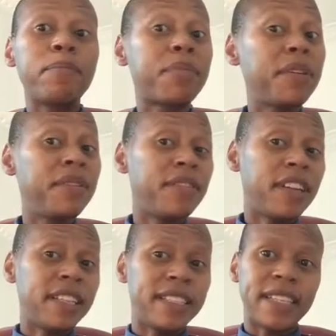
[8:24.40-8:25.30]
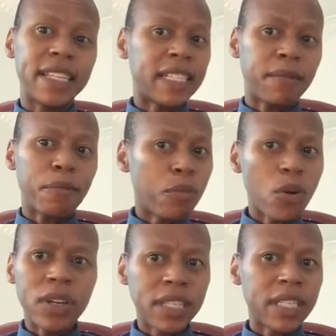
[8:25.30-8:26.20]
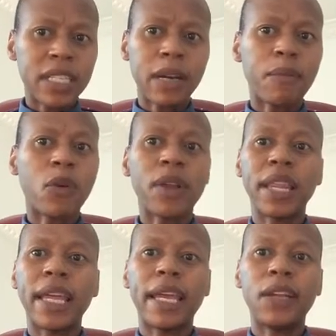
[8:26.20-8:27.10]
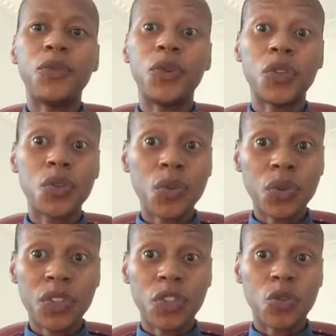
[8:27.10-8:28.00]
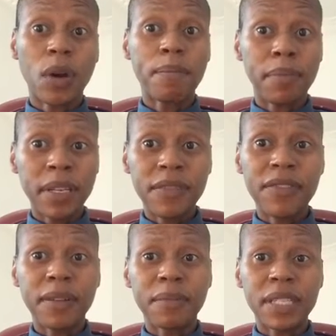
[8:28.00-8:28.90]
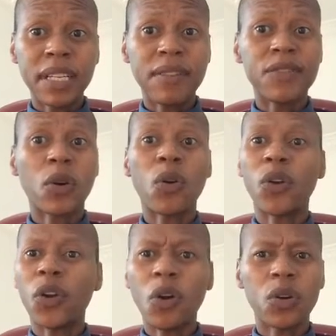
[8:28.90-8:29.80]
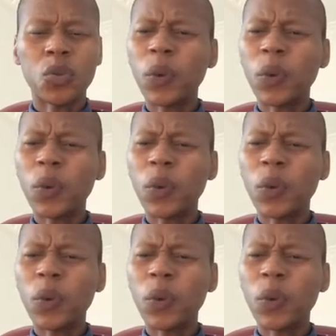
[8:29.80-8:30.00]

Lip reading: privileged at some point in time or they had resources to uplift themselves or not.